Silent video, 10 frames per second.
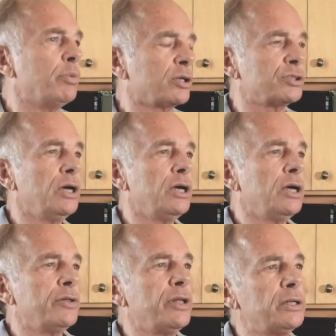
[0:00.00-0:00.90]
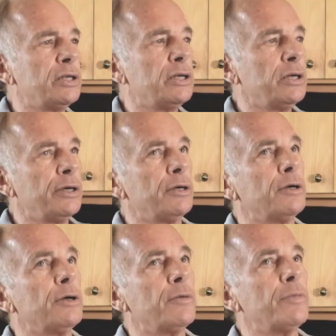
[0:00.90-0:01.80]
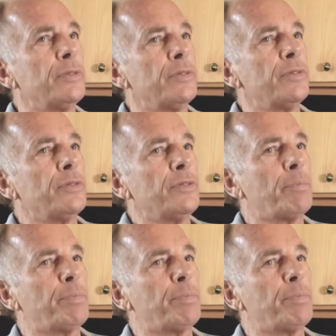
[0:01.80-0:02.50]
books, that the